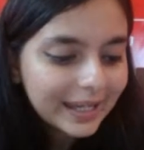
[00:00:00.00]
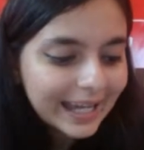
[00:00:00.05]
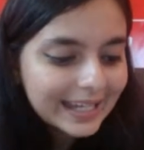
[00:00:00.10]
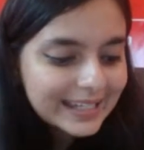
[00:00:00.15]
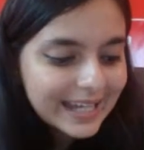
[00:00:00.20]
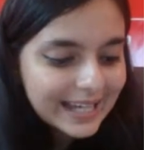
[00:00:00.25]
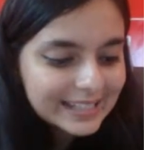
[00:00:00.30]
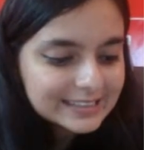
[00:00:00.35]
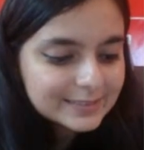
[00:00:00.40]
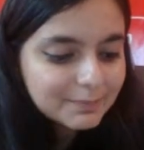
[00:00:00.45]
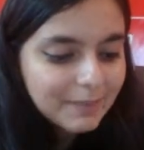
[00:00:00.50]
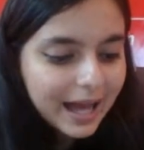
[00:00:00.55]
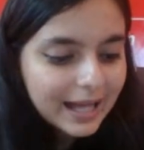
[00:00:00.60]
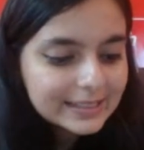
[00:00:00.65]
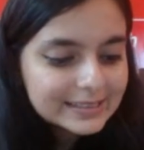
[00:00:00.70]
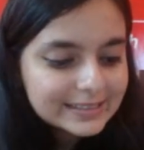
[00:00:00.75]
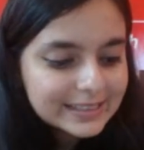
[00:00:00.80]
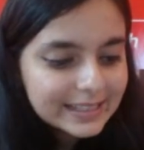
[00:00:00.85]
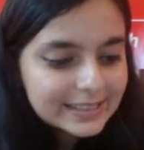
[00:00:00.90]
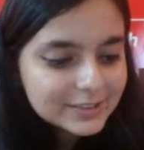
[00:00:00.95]
Okay, yes,
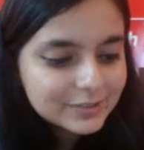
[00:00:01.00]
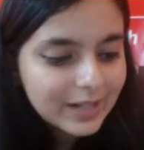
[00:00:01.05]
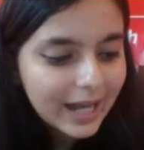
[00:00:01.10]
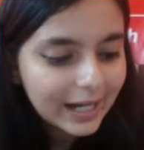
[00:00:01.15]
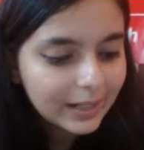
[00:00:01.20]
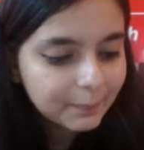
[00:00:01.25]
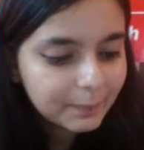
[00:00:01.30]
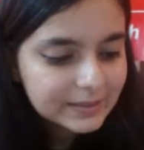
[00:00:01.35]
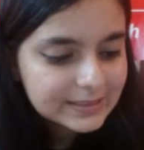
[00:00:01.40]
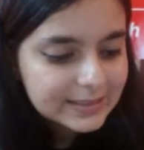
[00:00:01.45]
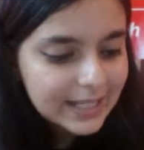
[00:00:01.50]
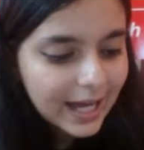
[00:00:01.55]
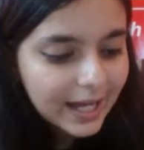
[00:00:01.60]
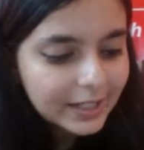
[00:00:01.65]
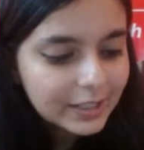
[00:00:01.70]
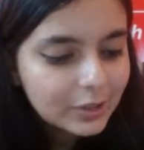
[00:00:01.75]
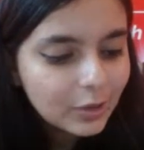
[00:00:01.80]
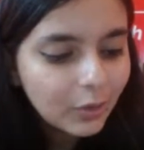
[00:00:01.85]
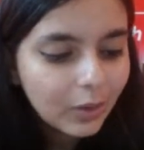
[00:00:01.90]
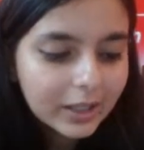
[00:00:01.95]
Mansi is right,
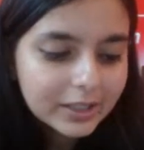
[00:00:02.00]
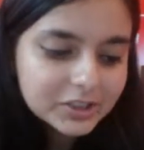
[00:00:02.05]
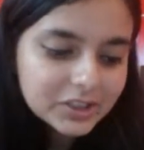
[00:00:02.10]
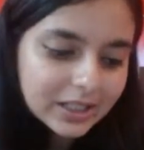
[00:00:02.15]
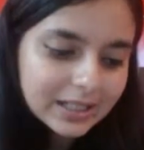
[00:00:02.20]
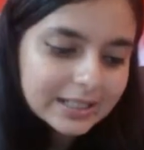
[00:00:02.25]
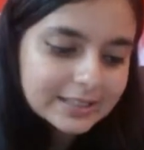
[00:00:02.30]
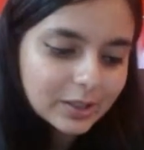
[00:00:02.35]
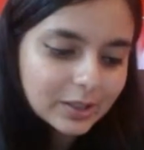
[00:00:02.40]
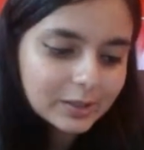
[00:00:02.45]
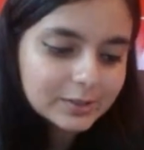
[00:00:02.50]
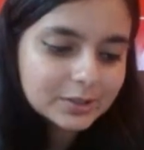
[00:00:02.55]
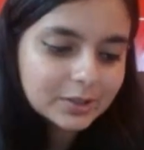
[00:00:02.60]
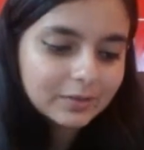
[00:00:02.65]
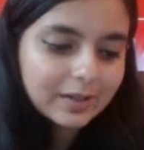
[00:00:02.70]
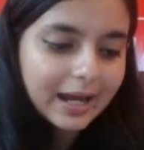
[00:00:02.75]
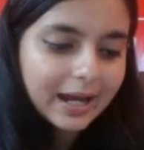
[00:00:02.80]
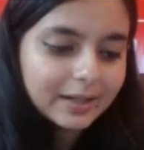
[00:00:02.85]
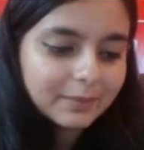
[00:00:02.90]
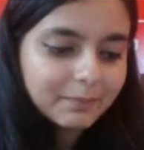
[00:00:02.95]
Bassanio. Anjali is also
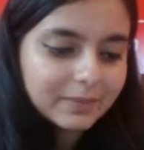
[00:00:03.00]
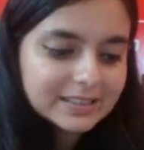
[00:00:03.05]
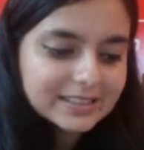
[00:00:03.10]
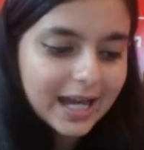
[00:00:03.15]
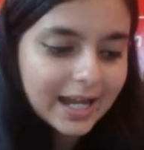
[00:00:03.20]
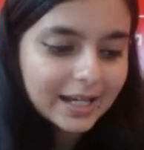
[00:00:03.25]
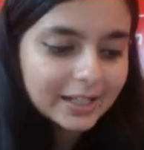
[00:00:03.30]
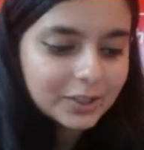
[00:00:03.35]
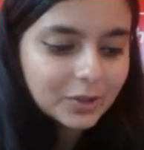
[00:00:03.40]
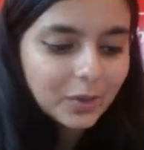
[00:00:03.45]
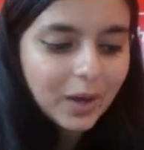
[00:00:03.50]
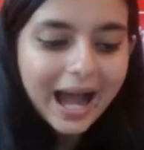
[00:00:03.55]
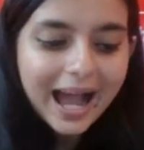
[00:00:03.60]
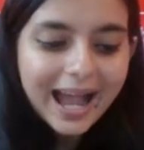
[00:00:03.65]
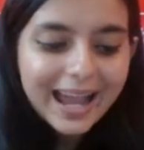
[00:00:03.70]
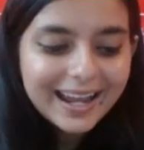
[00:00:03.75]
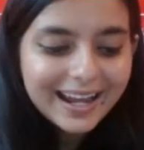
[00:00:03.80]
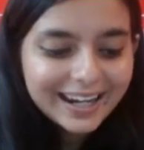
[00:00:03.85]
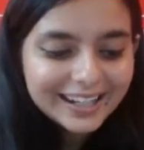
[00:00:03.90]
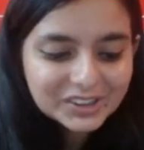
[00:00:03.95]
right, Bassanio.
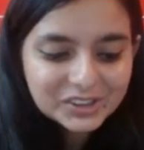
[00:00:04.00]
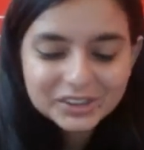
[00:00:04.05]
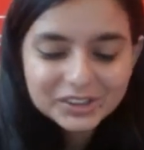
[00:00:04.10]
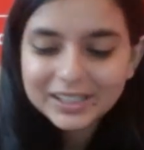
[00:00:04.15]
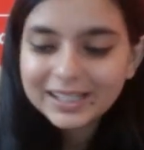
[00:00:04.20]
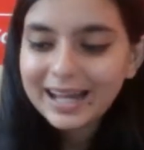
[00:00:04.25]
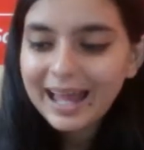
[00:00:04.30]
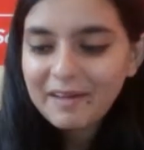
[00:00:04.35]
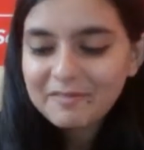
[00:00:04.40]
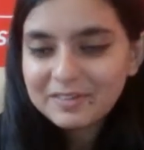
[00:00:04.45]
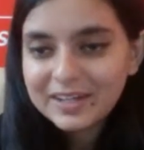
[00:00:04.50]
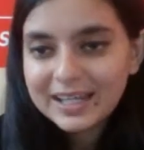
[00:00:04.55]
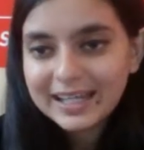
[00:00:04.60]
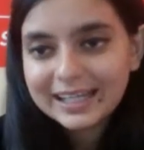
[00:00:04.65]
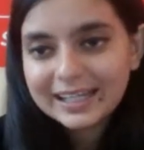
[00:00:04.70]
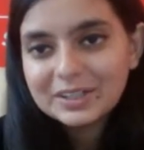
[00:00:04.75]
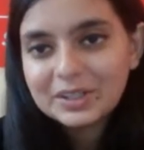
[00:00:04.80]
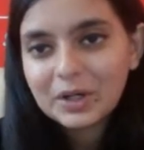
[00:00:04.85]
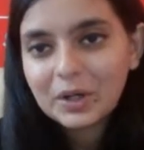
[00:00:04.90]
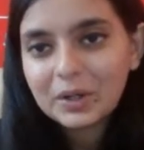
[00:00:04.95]
Hi, Harshil, I've taken